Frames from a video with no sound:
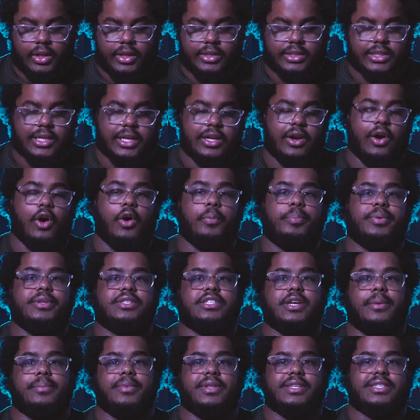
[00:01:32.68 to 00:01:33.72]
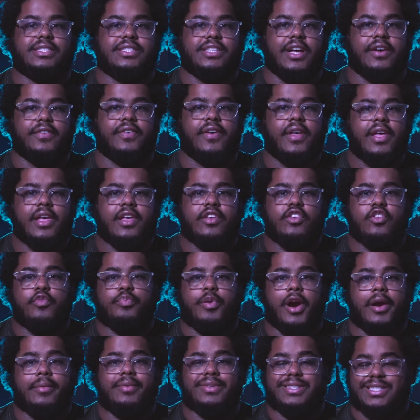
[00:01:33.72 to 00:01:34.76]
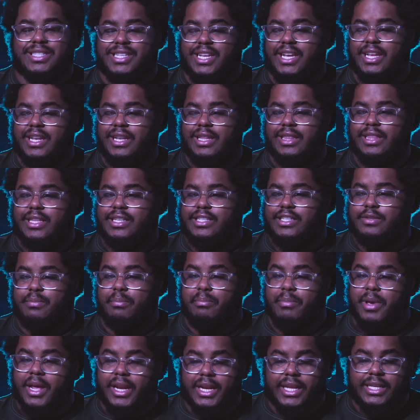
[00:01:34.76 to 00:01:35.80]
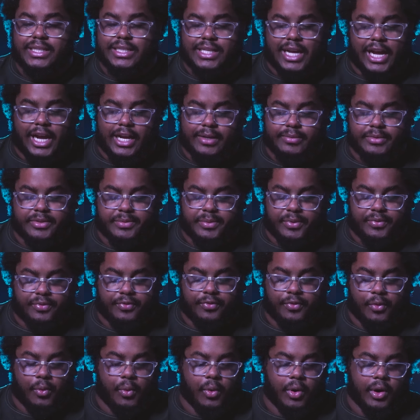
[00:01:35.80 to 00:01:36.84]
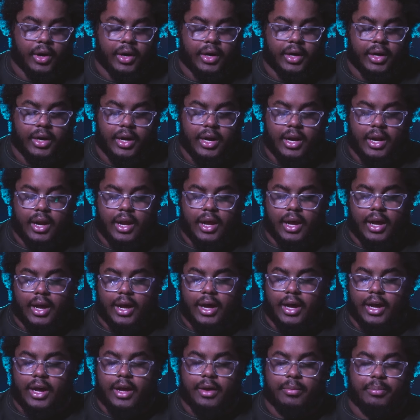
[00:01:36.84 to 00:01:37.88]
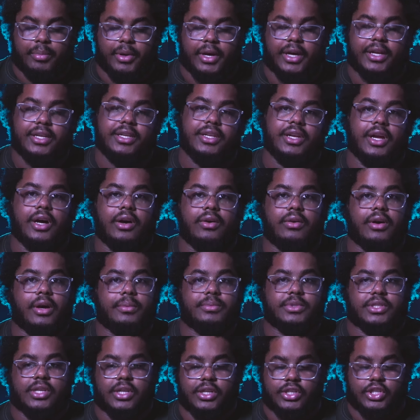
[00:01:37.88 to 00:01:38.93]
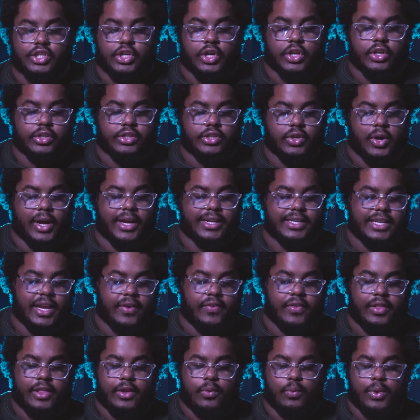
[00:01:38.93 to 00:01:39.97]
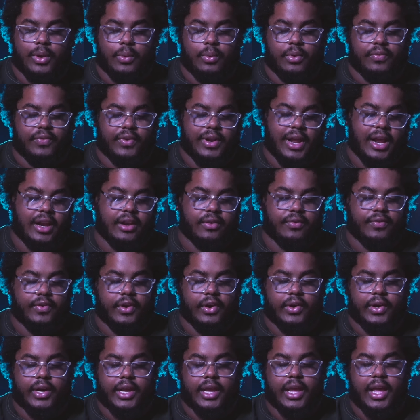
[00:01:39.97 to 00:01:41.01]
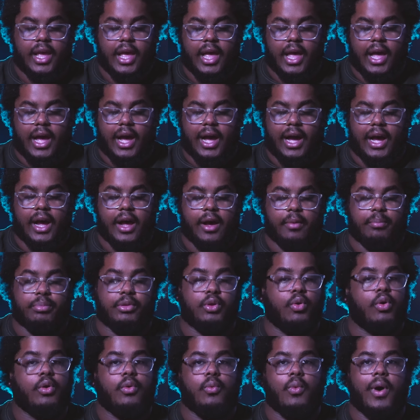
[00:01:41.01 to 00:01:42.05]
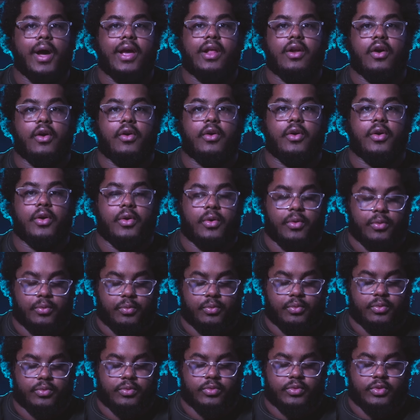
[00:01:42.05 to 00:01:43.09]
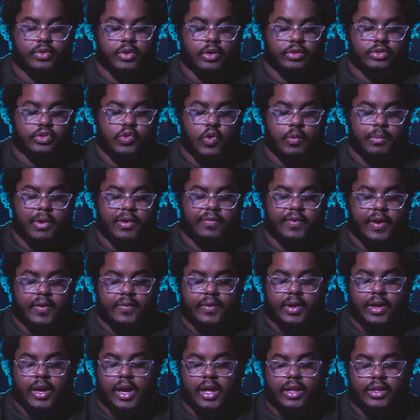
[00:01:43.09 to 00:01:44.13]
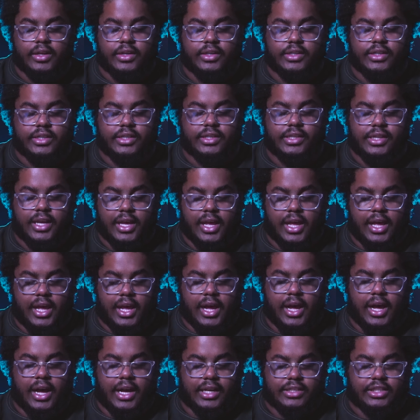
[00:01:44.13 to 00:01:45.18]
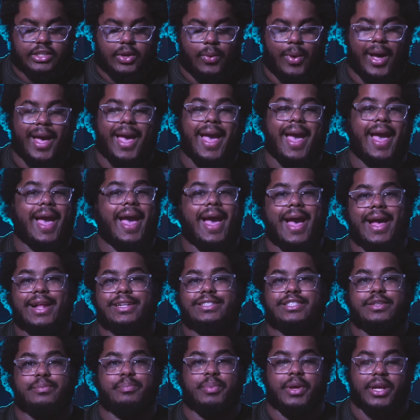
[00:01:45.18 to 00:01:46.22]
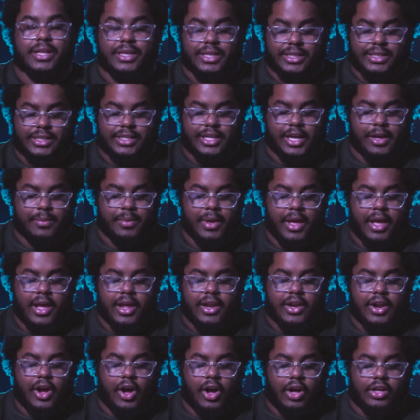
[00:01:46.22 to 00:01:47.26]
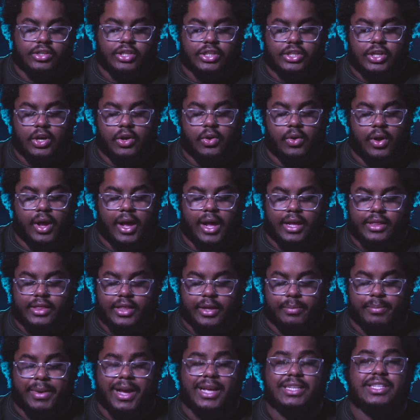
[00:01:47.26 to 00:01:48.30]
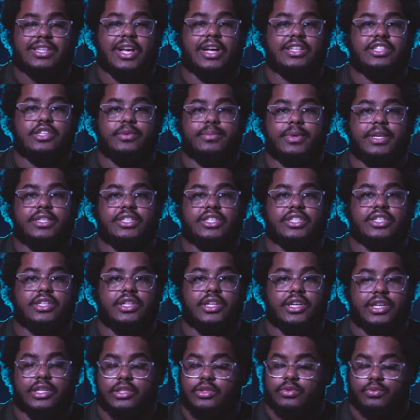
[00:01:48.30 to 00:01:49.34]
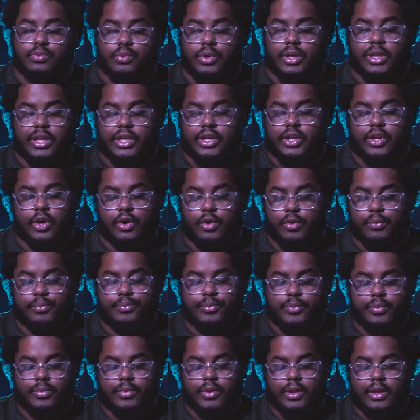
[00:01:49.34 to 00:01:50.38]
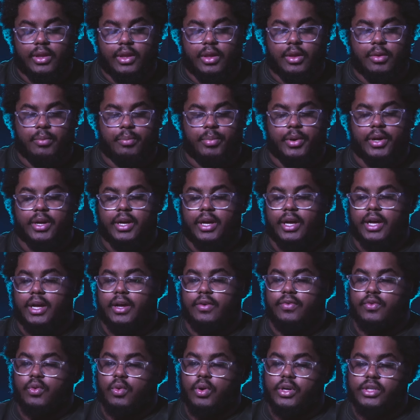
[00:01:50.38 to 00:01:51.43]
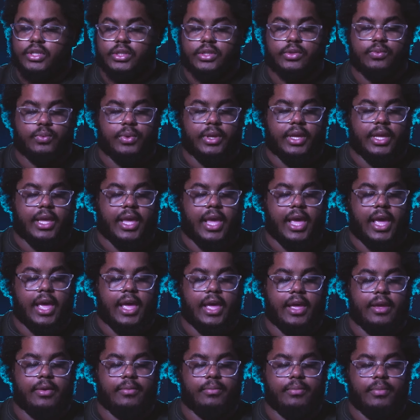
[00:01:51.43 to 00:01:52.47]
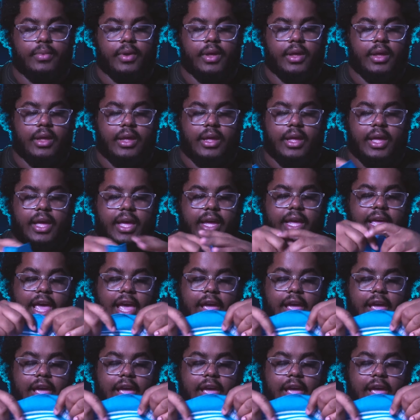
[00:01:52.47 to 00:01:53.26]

it's gonna open some of this stuff. You've probably seen this many times before, uh, but you know, I'm just gonna show you. So I definitely went with Fnatic Fury. Uh, blue and white are, you know, two of my favorite colors, uh, so I had to pick this up. Also, the mascot to me just looks really dope. But uh, of course, we came. It